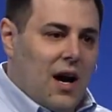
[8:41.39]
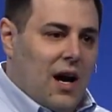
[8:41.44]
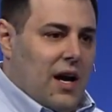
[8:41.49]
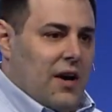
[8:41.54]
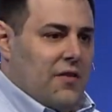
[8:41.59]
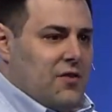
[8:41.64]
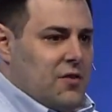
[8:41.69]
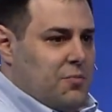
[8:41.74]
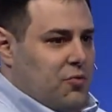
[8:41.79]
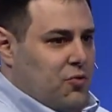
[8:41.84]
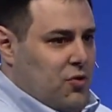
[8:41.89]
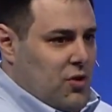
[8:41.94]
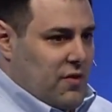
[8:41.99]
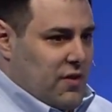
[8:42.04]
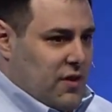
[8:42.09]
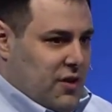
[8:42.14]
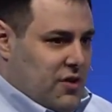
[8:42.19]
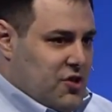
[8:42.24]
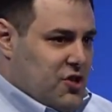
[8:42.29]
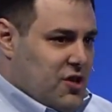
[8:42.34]
I have the
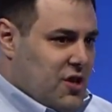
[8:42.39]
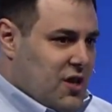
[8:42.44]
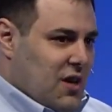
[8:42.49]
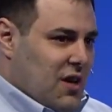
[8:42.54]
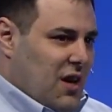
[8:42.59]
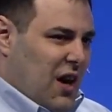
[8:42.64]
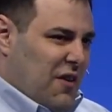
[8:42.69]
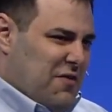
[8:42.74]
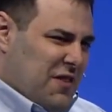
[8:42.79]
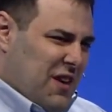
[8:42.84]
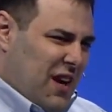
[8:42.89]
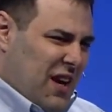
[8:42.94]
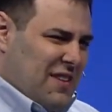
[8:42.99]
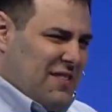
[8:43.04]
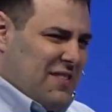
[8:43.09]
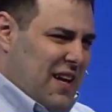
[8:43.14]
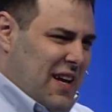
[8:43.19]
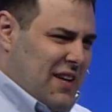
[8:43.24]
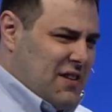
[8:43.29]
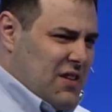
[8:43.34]
privilege of
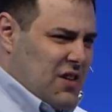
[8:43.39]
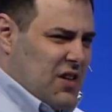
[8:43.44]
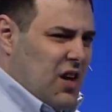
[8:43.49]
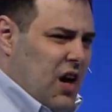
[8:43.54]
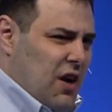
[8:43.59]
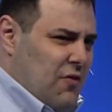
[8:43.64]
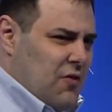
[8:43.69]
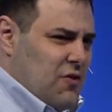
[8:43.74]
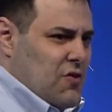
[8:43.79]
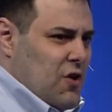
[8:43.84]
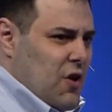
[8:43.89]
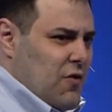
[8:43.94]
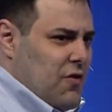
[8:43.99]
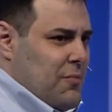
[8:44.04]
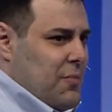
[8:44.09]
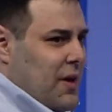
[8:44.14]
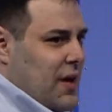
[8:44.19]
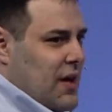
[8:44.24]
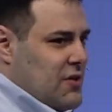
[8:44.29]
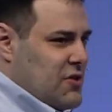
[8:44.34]
kind of taking the covers
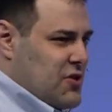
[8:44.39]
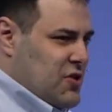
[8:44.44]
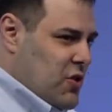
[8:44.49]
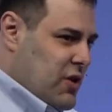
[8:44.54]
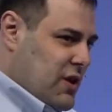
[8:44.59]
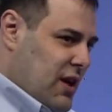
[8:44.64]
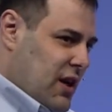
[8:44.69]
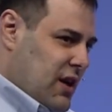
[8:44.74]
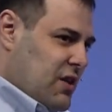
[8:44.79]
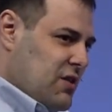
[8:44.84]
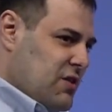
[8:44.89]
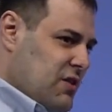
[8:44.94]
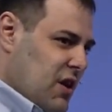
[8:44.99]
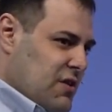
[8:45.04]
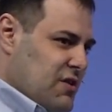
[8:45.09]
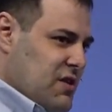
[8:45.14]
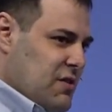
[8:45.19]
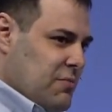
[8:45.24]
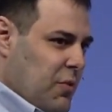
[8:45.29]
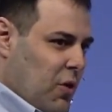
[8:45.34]
off a bit, showing you kind of
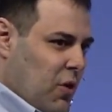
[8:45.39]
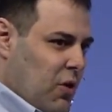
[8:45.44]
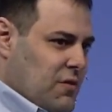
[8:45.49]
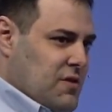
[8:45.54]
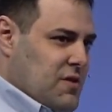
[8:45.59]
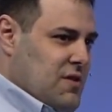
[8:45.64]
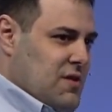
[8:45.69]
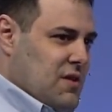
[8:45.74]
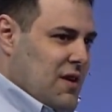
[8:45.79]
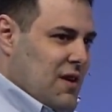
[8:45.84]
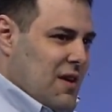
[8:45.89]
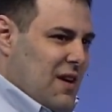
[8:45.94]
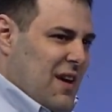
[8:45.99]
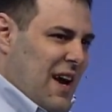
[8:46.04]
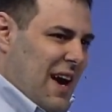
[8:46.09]
nuts and bolts,